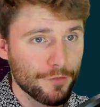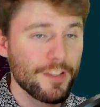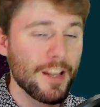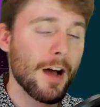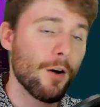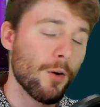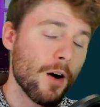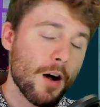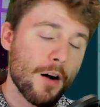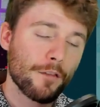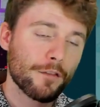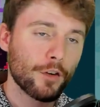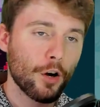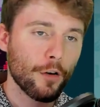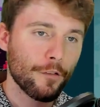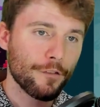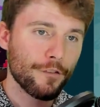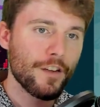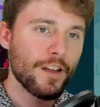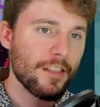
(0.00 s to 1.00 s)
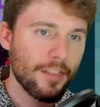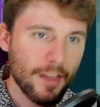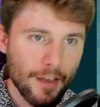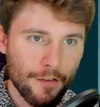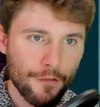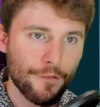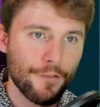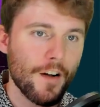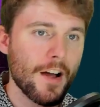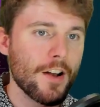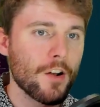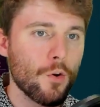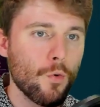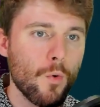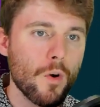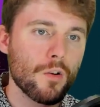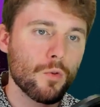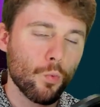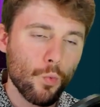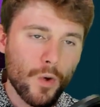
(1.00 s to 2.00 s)
Now, for our 5th and final
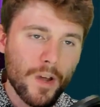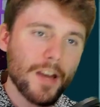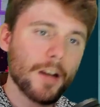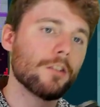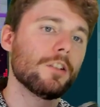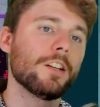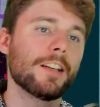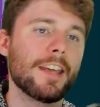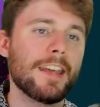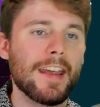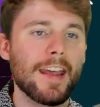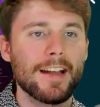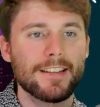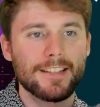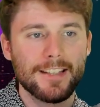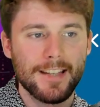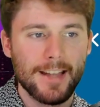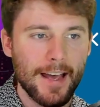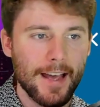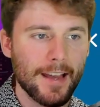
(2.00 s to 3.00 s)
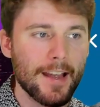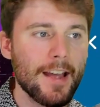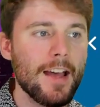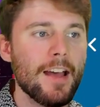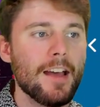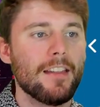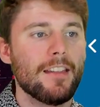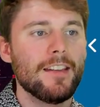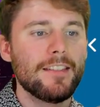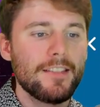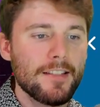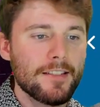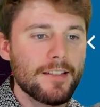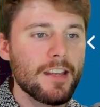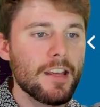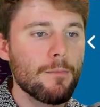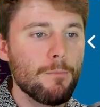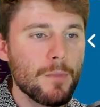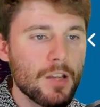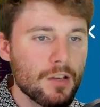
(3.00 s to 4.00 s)
one we are looking at today, this is
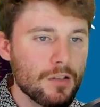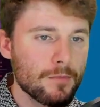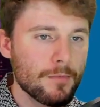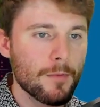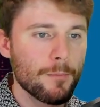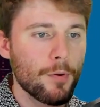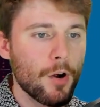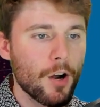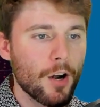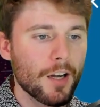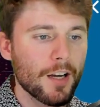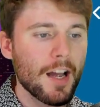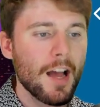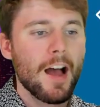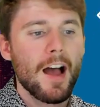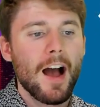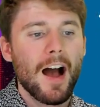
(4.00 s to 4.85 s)
the amusement park.